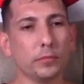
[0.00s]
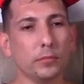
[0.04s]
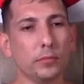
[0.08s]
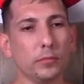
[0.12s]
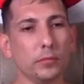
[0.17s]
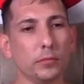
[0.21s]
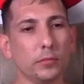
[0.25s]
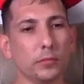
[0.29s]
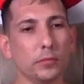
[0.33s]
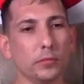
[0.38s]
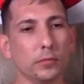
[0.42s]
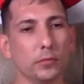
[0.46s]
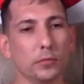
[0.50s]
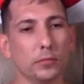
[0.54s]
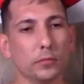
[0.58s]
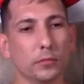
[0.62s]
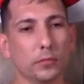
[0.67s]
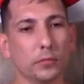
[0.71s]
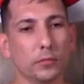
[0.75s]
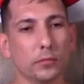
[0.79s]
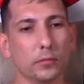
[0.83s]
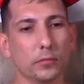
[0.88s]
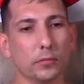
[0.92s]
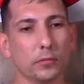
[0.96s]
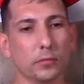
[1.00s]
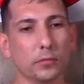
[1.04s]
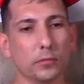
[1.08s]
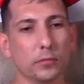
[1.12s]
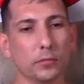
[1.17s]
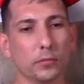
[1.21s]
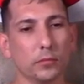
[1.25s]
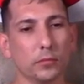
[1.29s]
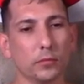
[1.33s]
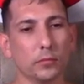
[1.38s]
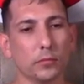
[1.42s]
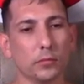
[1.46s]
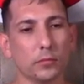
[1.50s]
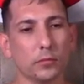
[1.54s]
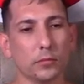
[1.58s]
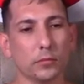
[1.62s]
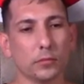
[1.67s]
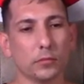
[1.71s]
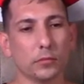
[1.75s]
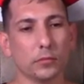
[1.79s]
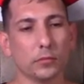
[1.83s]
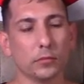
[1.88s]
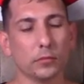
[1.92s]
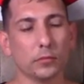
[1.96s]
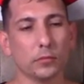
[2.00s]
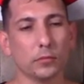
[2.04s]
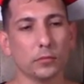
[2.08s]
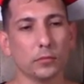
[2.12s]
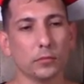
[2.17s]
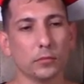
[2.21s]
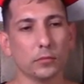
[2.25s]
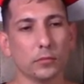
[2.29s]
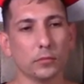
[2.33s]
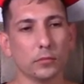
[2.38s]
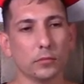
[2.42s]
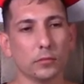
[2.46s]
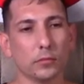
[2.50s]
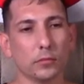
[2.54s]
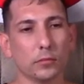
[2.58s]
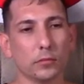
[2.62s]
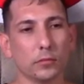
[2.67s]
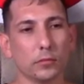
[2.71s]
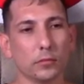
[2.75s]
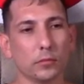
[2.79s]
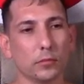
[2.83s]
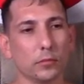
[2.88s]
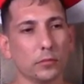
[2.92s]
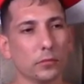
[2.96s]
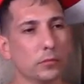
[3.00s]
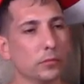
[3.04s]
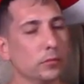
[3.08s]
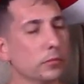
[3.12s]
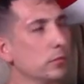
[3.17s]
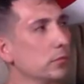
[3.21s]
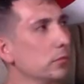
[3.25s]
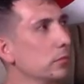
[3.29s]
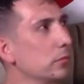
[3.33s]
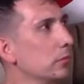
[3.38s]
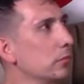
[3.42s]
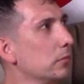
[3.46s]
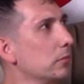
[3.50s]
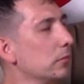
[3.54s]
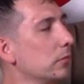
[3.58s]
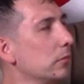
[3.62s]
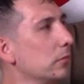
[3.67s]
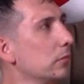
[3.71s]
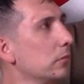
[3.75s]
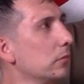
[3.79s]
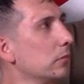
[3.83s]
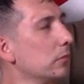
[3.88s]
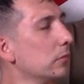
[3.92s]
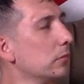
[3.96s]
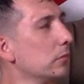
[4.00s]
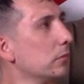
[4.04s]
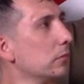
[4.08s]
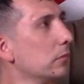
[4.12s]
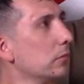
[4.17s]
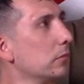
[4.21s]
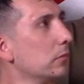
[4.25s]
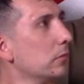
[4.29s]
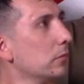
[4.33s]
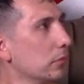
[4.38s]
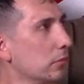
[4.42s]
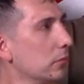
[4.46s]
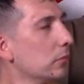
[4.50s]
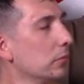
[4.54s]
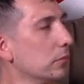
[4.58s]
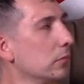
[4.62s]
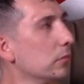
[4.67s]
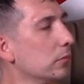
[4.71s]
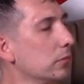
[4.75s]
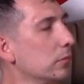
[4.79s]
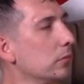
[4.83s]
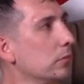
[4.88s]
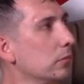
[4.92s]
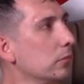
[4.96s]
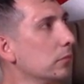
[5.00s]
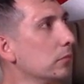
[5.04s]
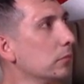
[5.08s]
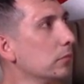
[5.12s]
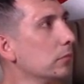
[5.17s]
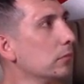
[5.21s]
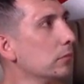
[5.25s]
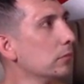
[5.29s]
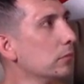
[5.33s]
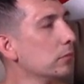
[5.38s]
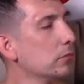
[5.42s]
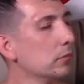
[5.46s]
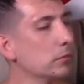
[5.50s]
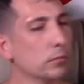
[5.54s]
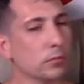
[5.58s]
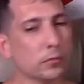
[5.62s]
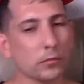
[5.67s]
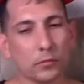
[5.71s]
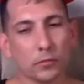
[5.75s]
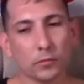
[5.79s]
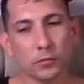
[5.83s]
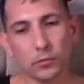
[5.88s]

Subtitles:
(silent)